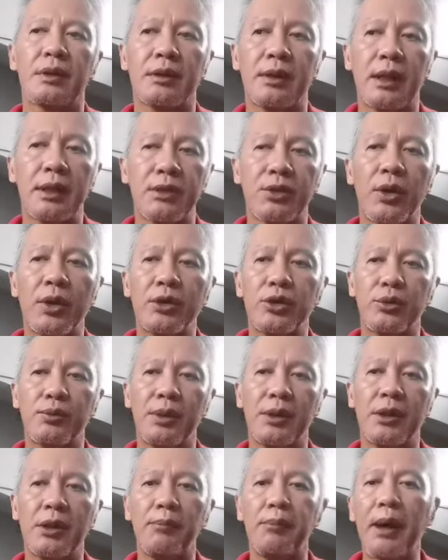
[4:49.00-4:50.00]
that's going to
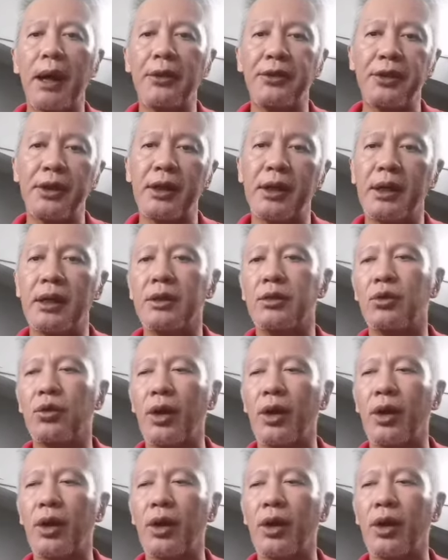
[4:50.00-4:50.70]
be the pattern.